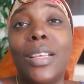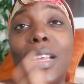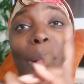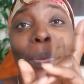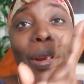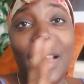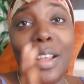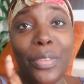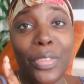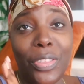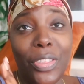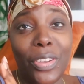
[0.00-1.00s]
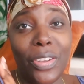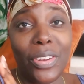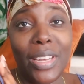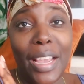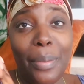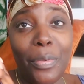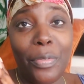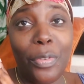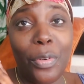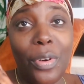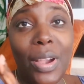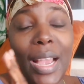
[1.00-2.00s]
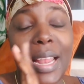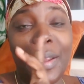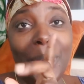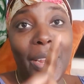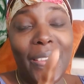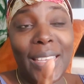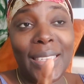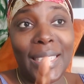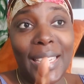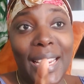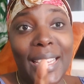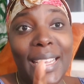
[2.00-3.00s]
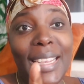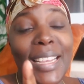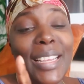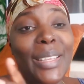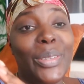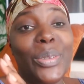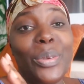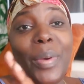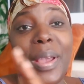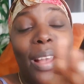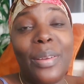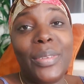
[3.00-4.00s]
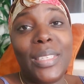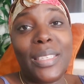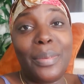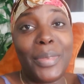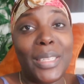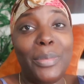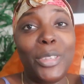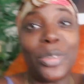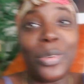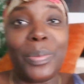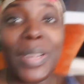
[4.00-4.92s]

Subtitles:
I went out the night before and I went out yesterday, so my house is a mess. Let me show you